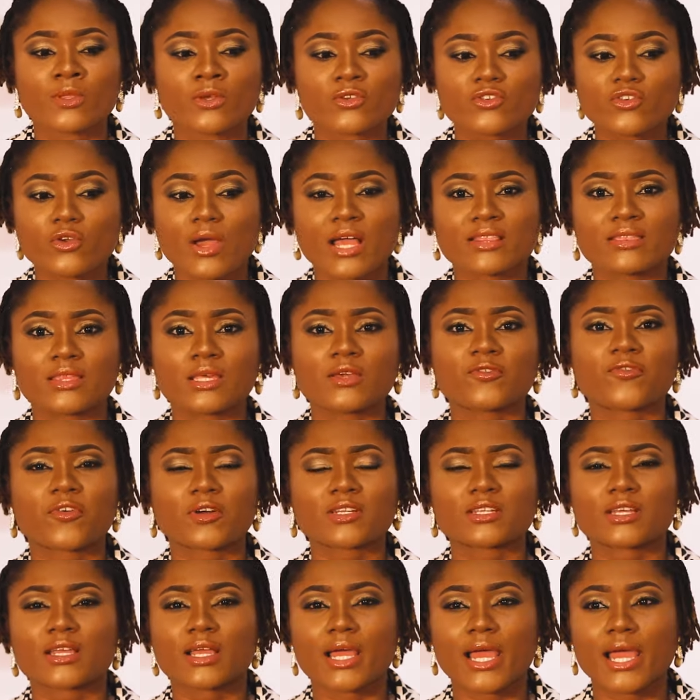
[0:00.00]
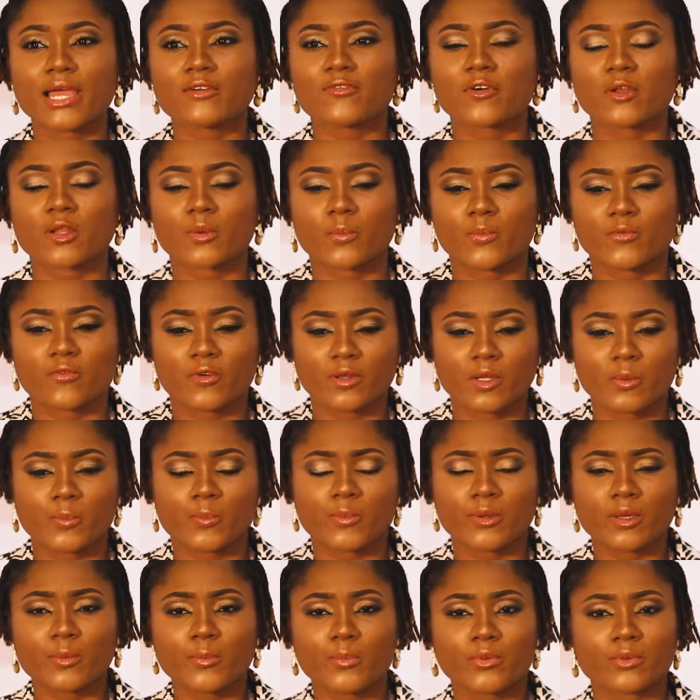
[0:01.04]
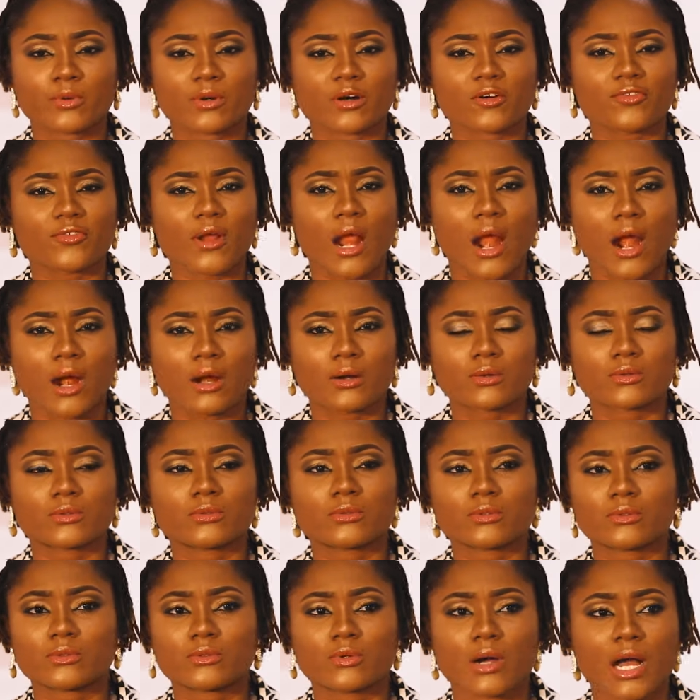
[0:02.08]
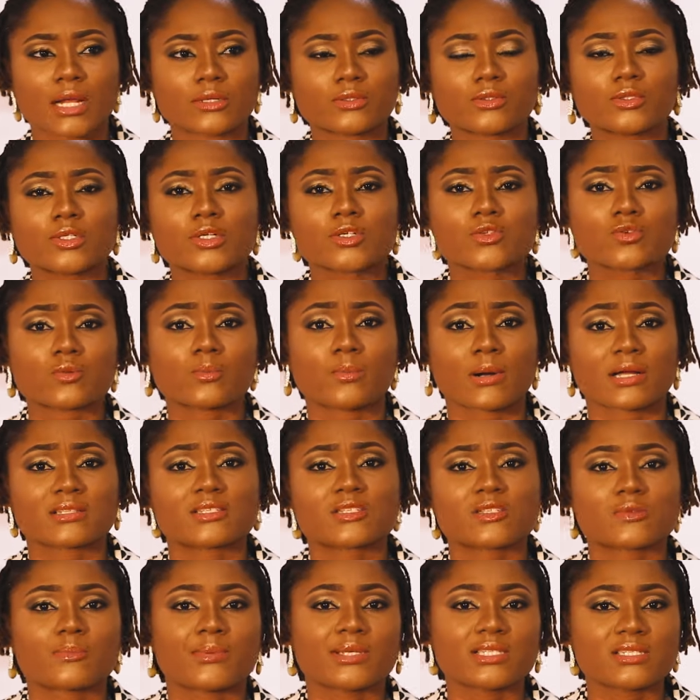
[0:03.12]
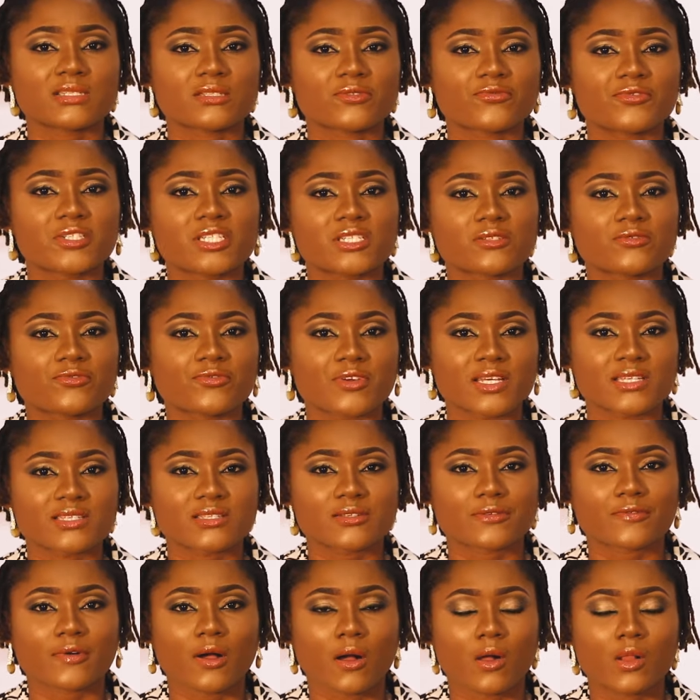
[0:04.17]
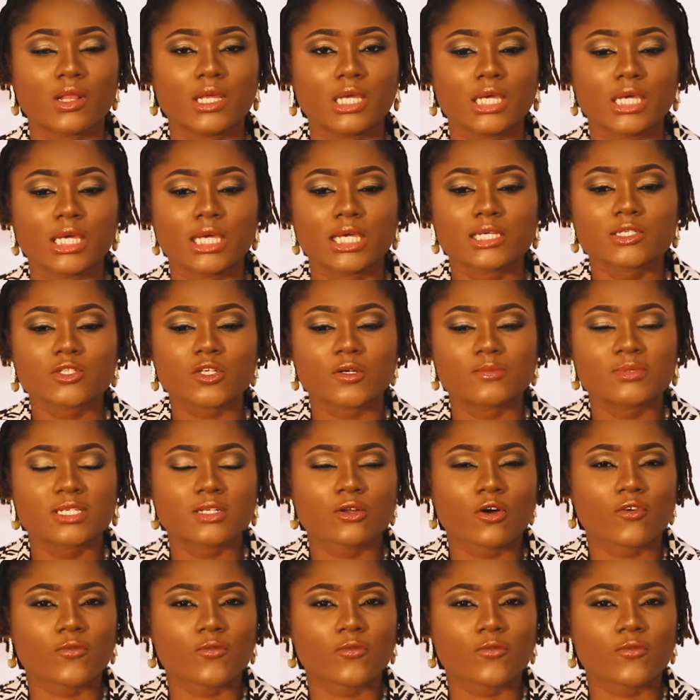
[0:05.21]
So I think for the people of Argungu and those who participate in the fishing festival, it's something